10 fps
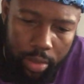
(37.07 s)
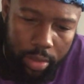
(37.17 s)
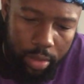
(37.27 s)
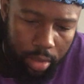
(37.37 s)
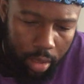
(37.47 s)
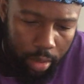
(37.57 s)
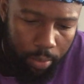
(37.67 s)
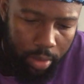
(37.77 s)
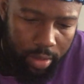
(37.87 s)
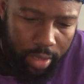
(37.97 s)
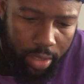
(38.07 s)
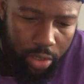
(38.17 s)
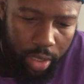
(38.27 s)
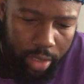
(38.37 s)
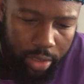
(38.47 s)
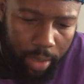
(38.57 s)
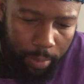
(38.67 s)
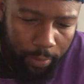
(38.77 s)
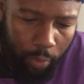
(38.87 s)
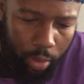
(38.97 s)
This is uh, the book of St. John,
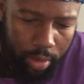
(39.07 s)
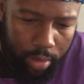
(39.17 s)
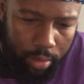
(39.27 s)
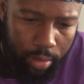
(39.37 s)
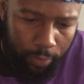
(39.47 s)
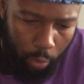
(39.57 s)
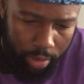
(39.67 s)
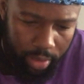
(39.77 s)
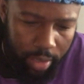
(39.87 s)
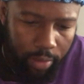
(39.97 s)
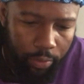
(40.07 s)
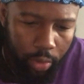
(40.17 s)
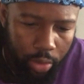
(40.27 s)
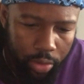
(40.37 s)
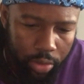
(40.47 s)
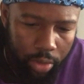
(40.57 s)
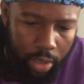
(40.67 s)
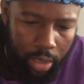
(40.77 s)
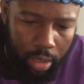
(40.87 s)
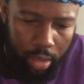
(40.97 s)
chapter 4, 14, verse
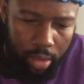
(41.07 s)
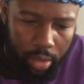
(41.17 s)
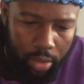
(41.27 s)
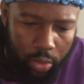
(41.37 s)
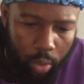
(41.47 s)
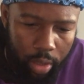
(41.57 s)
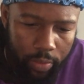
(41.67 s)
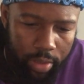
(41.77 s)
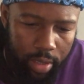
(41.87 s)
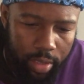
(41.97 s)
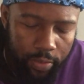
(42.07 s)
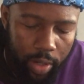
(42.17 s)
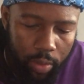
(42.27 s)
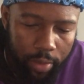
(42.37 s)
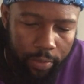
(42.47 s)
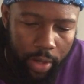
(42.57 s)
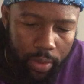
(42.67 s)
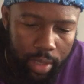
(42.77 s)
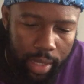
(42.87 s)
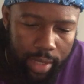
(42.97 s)
12. It says, Verily,
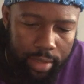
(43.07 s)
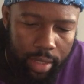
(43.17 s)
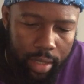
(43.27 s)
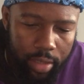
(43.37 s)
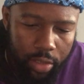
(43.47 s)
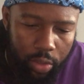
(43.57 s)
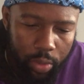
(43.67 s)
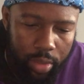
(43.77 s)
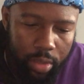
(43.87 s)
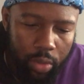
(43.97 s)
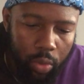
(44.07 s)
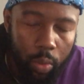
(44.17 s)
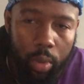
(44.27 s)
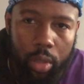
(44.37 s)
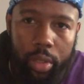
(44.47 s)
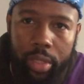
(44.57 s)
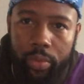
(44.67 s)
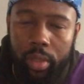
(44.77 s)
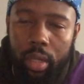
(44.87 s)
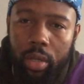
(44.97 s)
verily, I say unto you, this is who the world
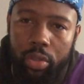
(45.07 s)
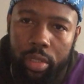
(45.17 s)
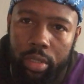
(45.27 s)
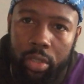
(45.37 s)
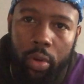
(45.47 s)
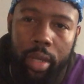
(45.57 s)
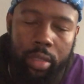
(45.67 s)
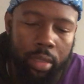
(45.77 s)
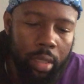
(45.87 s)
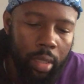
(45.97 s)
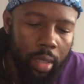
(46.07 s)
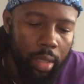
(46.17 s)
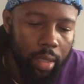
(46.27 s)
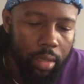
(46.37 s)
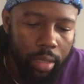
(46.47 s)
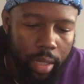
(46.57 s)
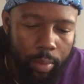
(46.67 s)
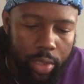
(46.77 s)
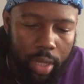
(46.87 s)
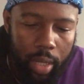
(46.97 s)
ignorantly calls Jesus Christ. His
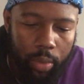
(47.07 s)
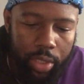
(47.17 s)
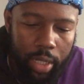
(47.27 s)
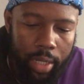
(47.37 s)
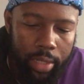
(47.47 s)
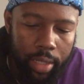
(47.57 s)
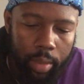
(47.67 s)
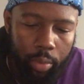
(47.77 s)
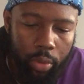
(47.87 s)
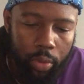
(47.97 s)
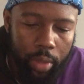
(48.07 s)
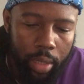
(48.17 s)
name is Yahweh in the Hebrew.